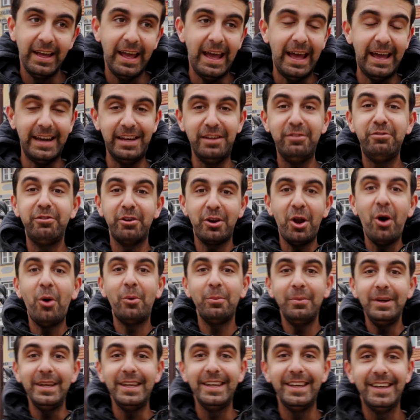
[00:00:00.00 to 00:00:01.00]
And if you know
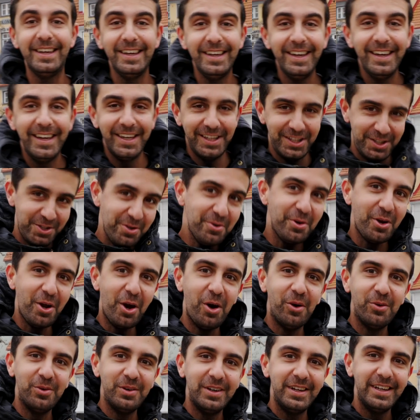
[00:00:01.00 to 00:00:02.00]
me, you
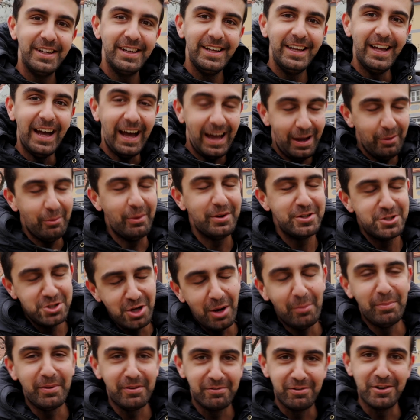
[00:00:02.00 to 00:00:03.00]
know I went
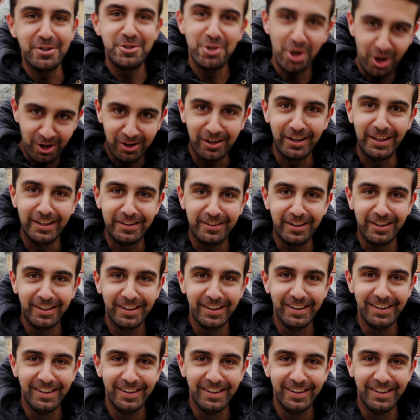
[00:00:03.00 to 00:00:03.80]
shopping for chocolate.